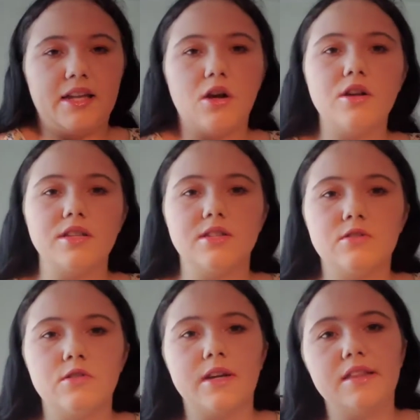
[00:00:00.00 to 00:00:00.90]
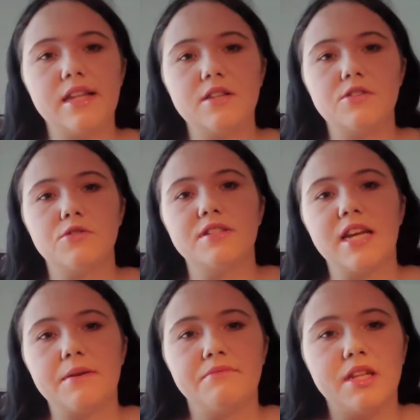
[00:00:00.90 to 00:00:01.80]
also in that story
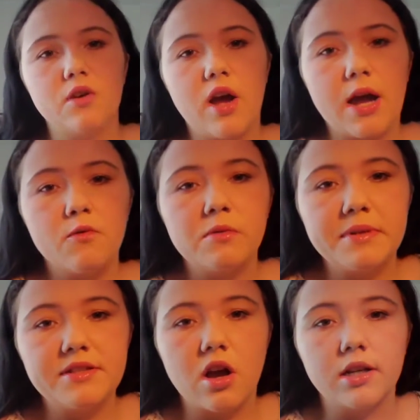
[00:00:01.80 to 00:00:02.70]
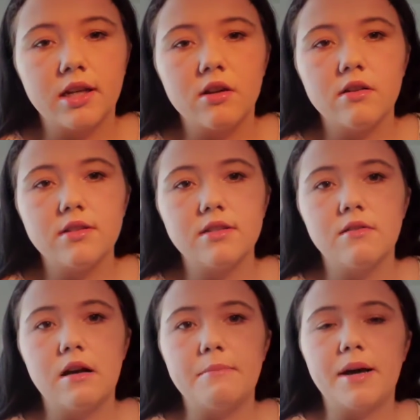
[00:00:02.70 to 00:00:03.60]
time video, I will be talking
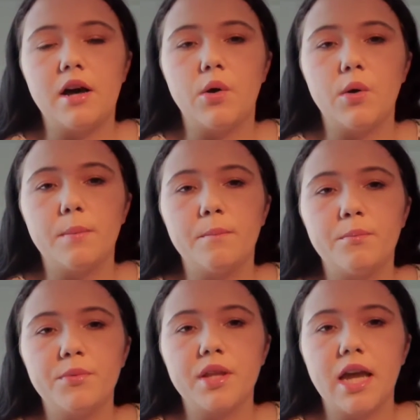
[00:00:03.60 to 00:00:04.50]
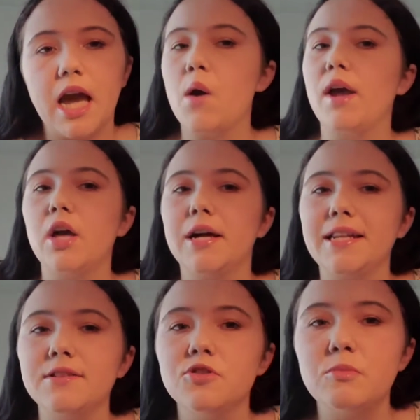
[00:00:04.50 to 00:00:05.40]
also about how I got
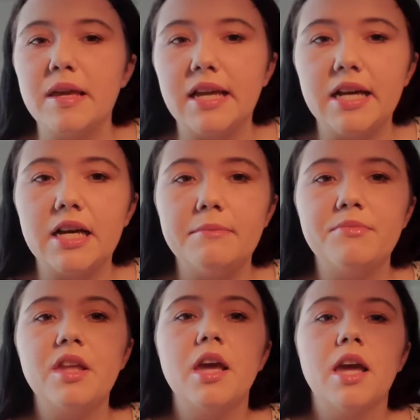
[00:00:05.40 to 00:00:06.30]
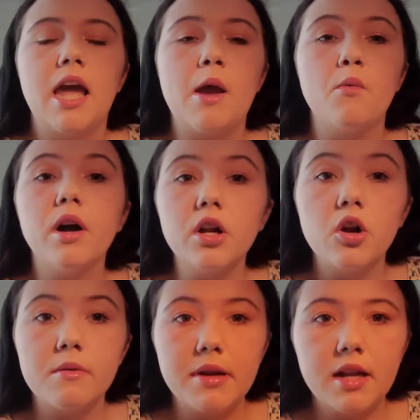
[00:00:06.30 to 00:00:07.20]
into makeup and what
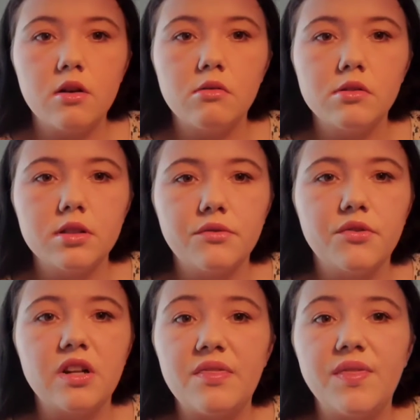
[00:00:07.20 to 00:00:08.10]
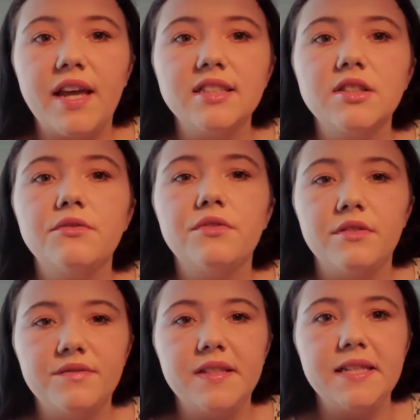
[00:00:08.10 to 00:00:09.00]
are my goals for the next
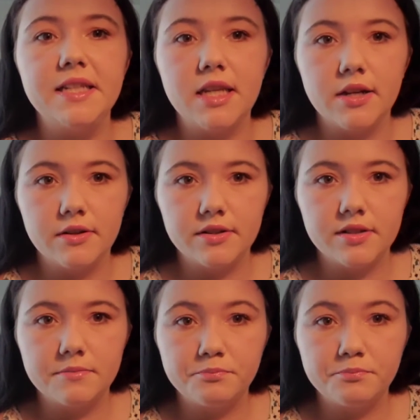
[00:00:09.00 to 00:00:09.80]
15 years